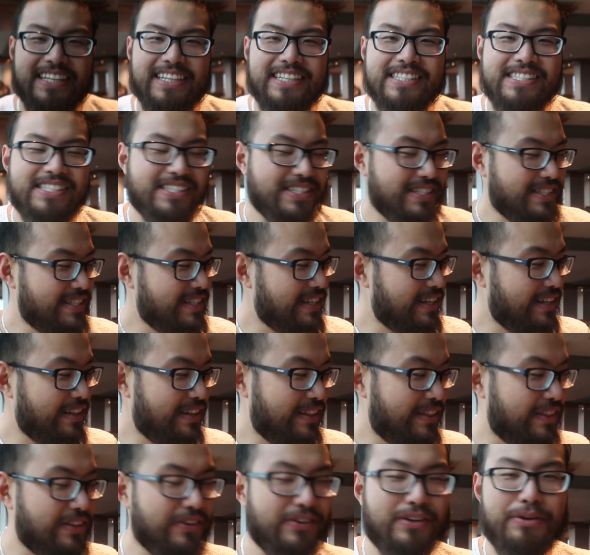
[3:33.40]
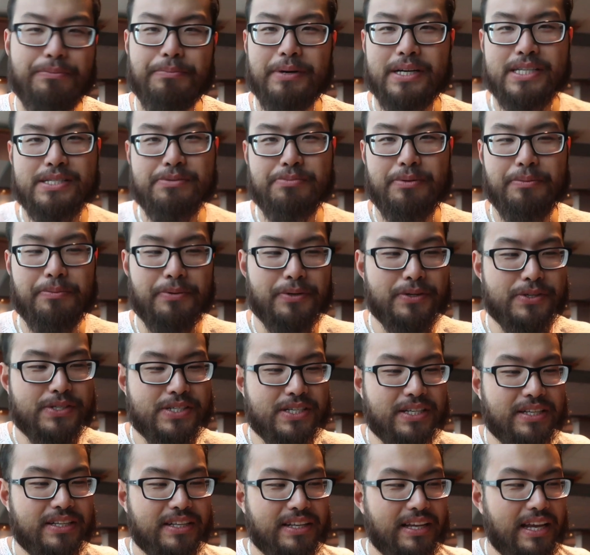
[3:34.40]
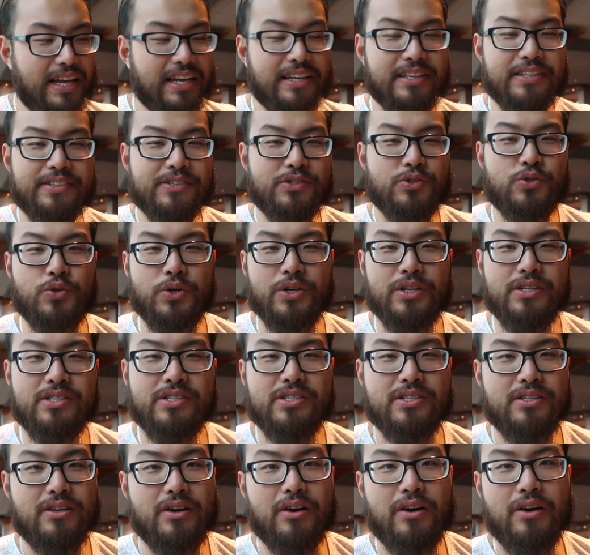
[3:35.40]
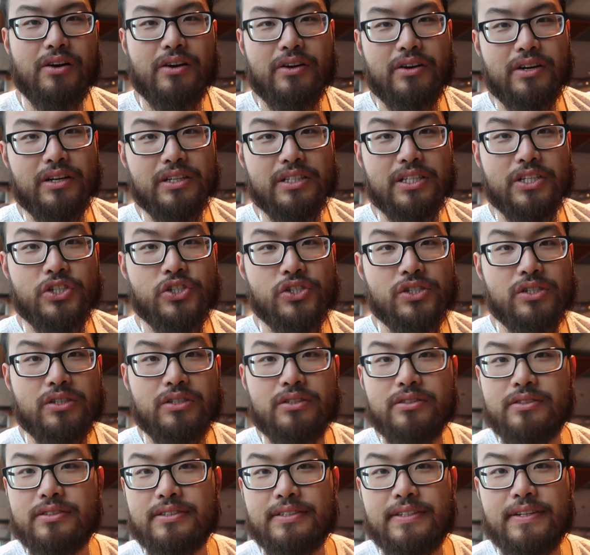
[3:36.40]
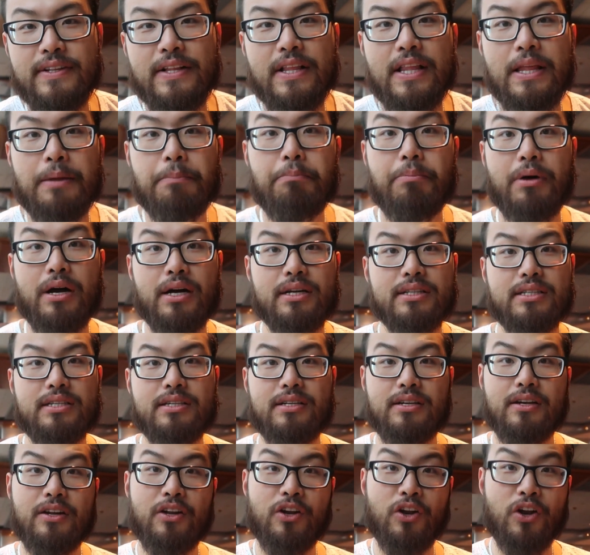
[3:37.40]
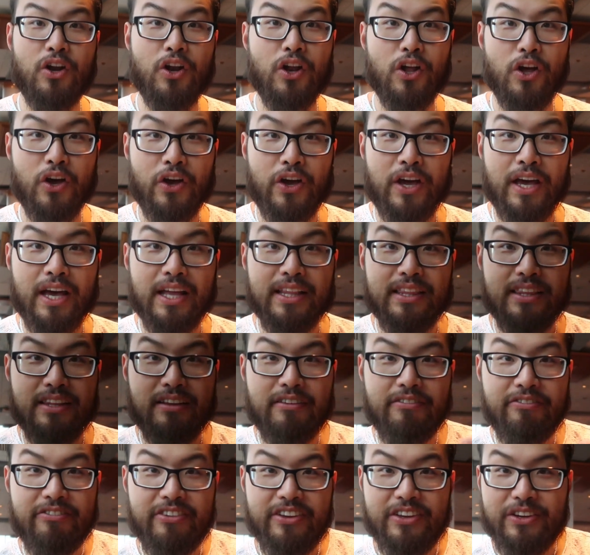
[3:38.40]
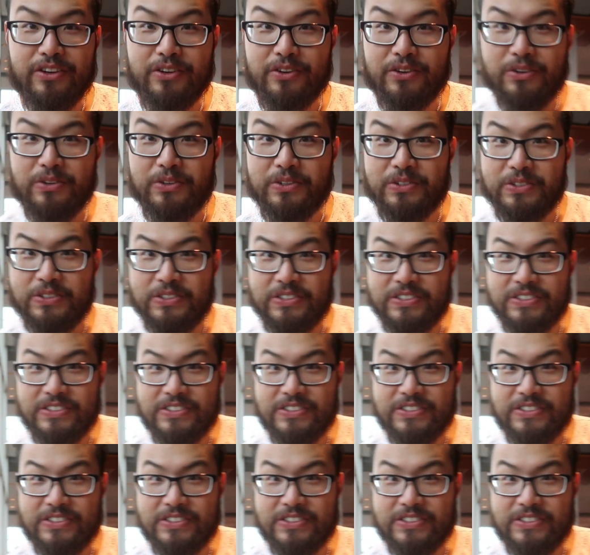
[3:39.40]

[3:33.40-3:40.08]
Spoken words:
It's $30 per person and drinks are additional, but look at the view.